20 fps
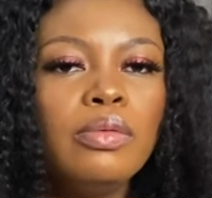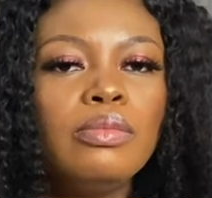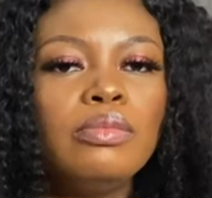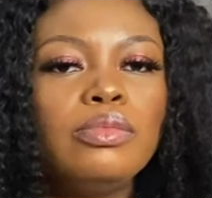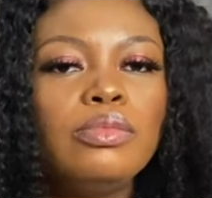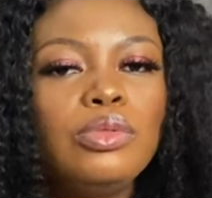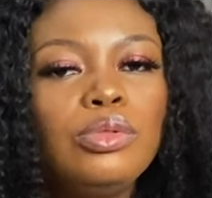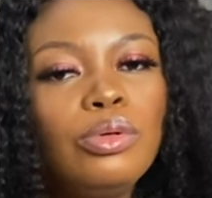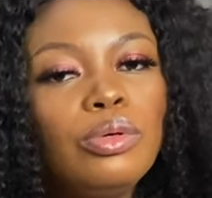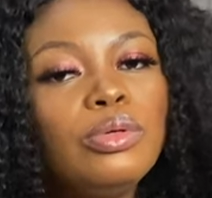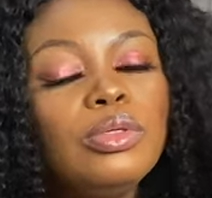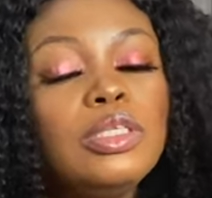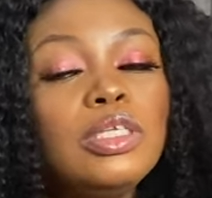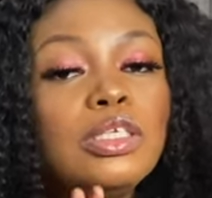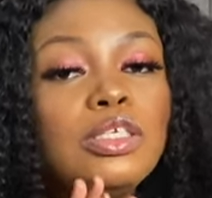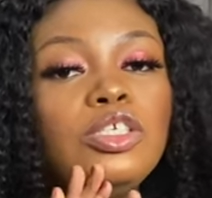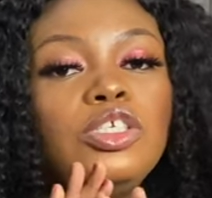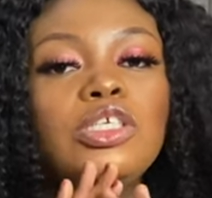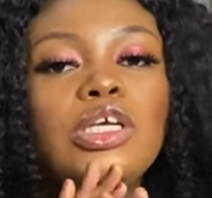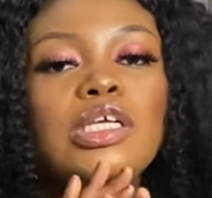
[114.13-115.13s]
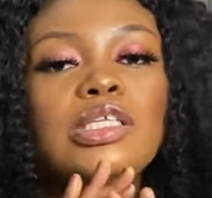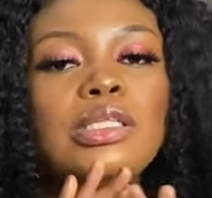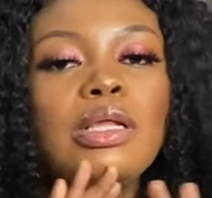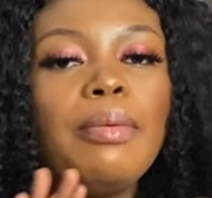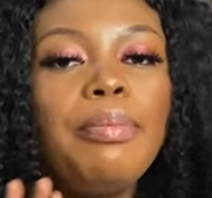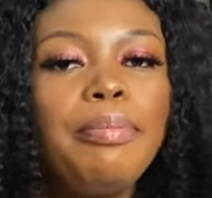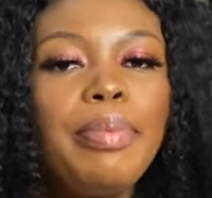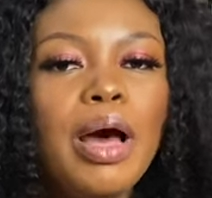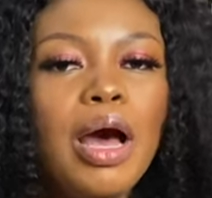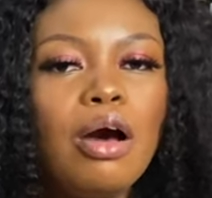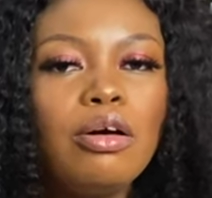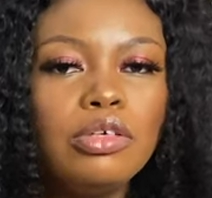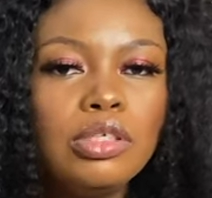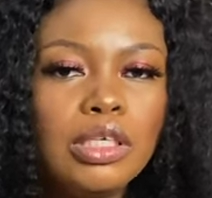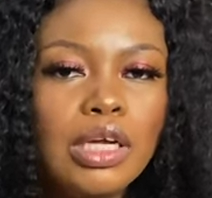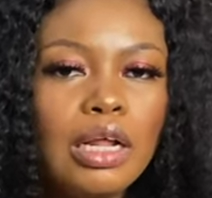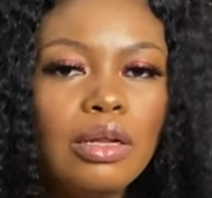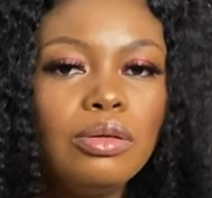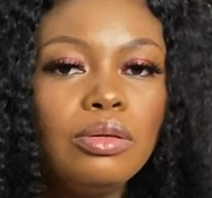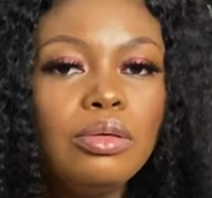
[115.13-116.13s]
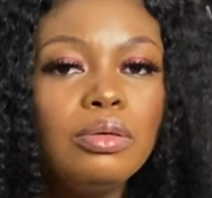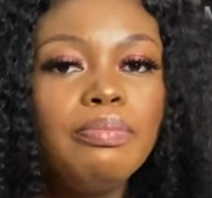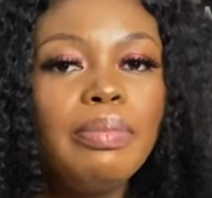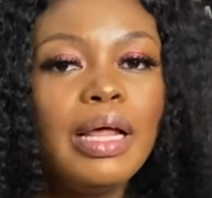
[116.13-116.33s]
So this is just a powder look,